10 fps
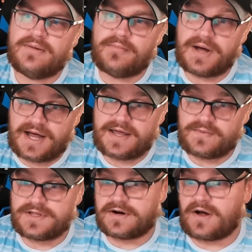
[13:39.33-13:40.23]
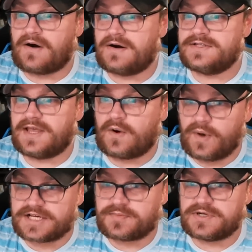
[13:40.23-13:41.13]
But when there are cards like
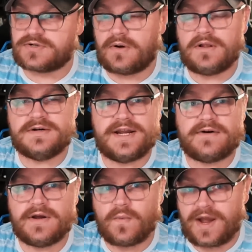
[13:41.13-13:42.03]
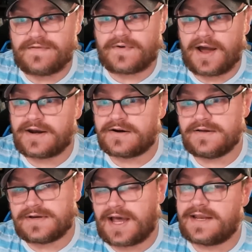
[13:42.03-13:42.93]
Wix Patrol or Daring Wave Rider,
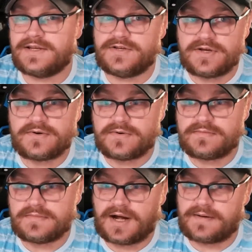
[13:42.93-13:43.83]
you kind of do.